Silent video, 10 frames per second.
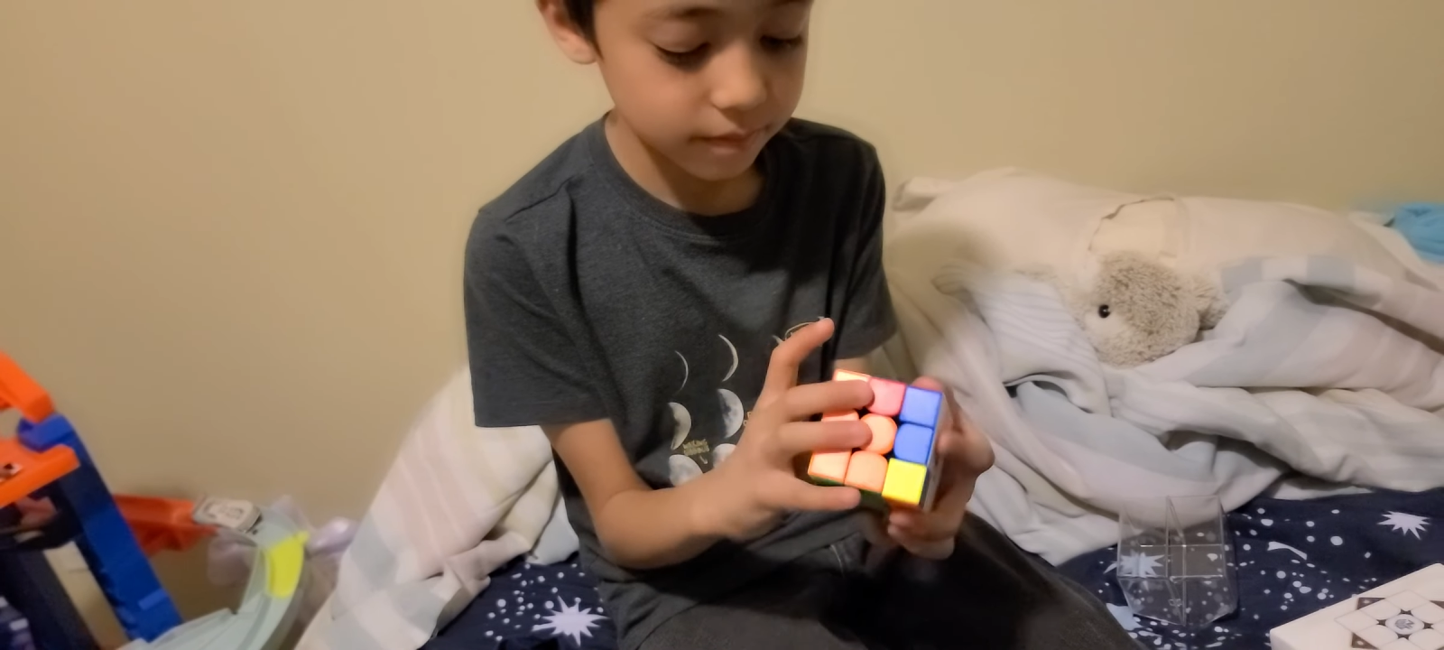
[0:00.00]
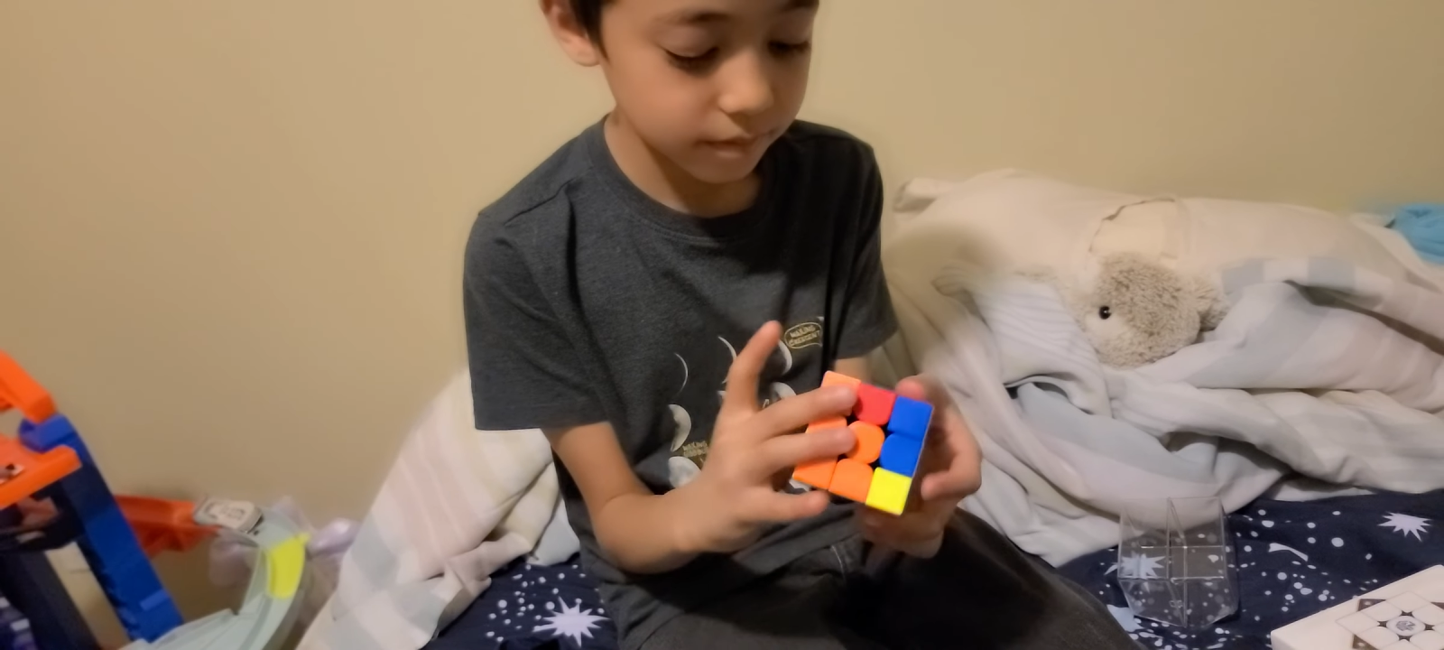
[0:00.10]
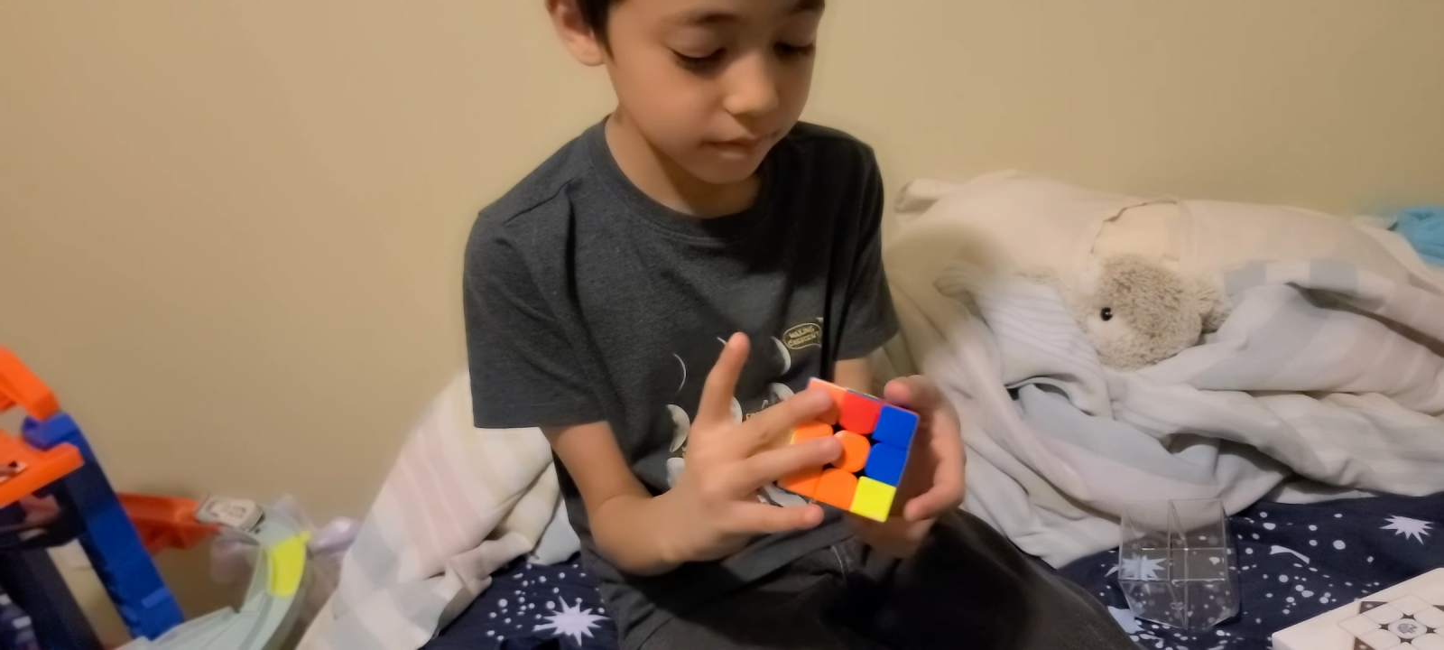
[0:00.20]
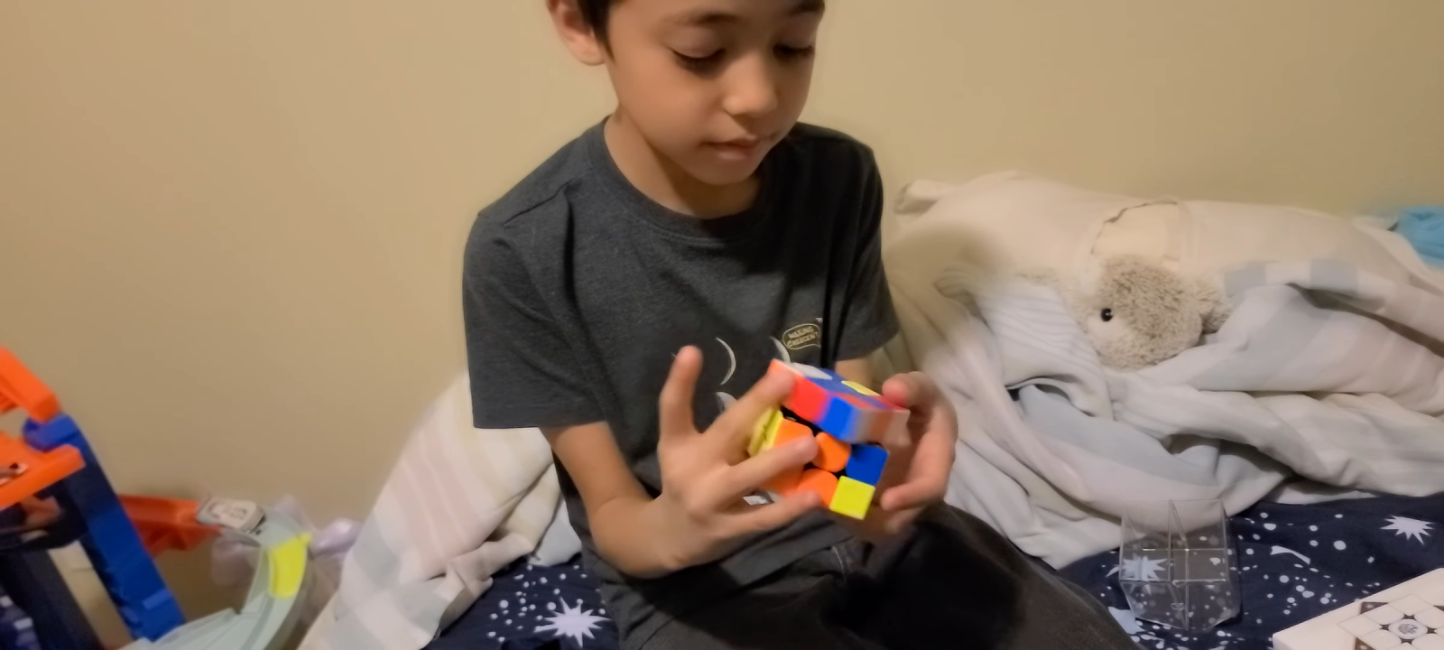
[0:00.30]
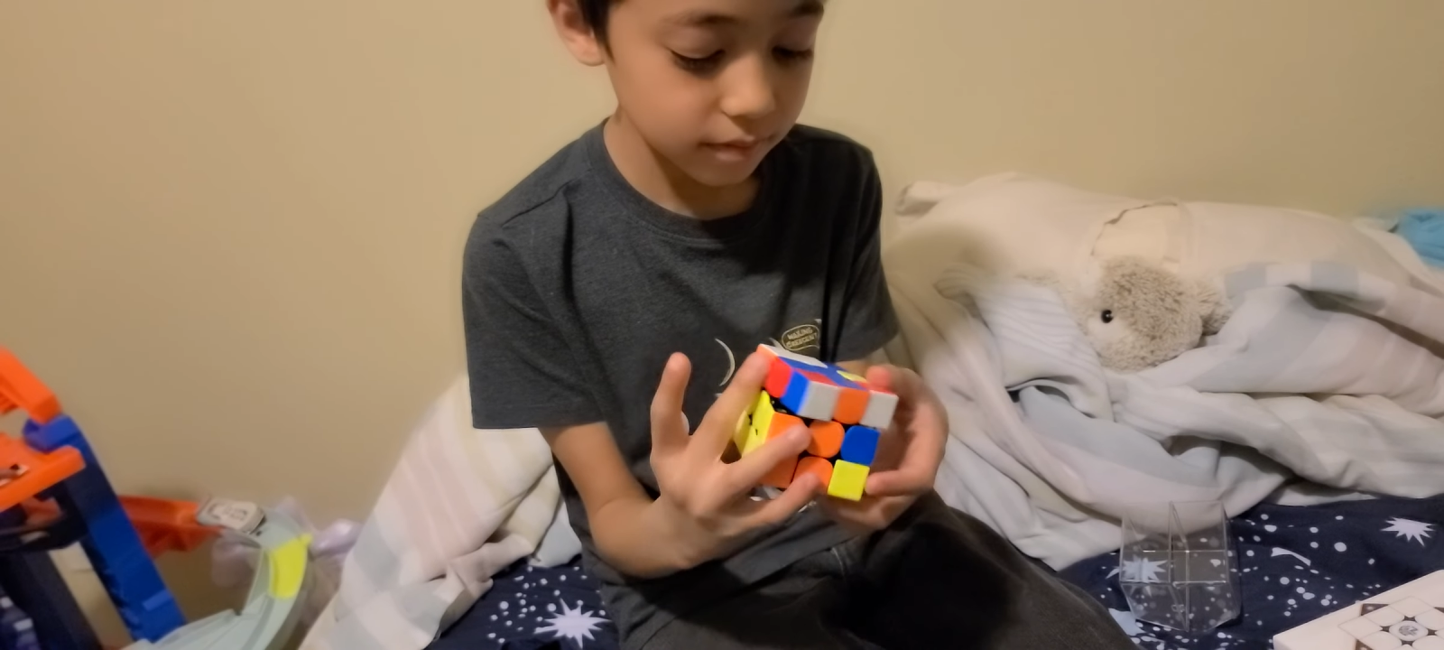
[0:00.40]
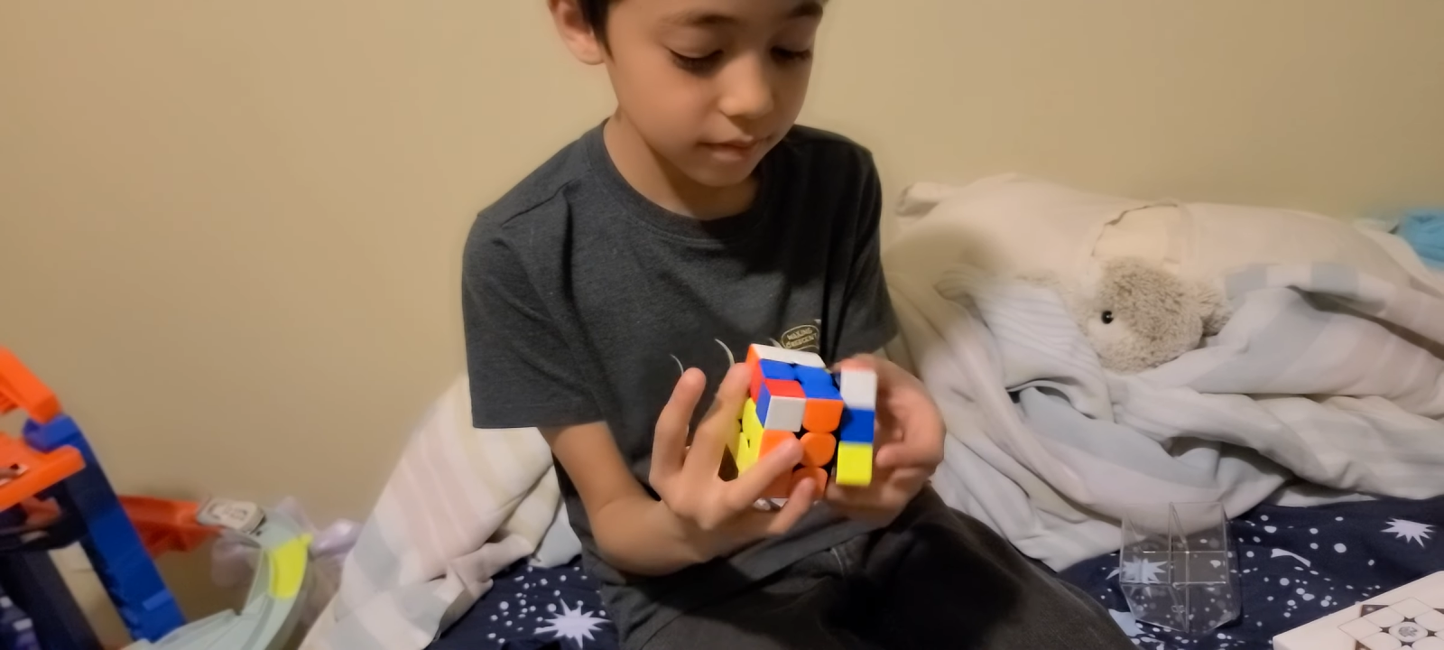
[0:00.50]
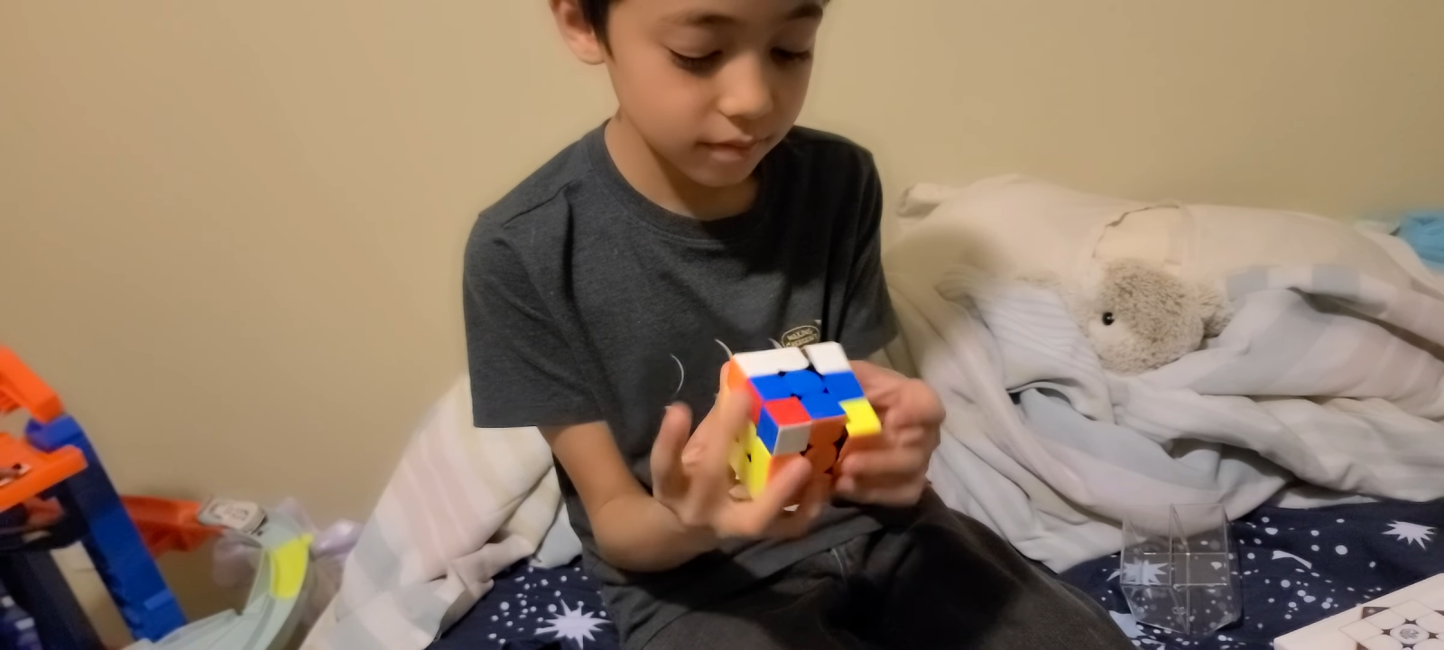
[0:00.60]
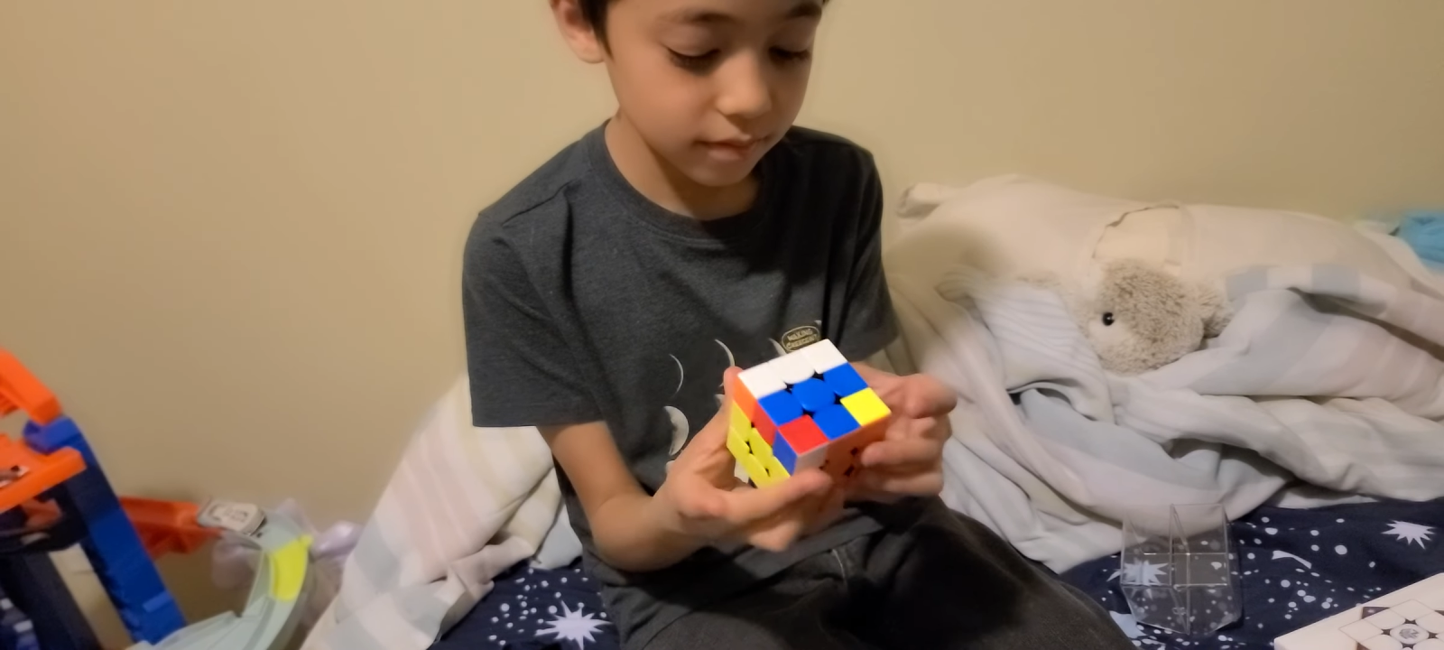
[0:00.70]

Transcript: for y'all.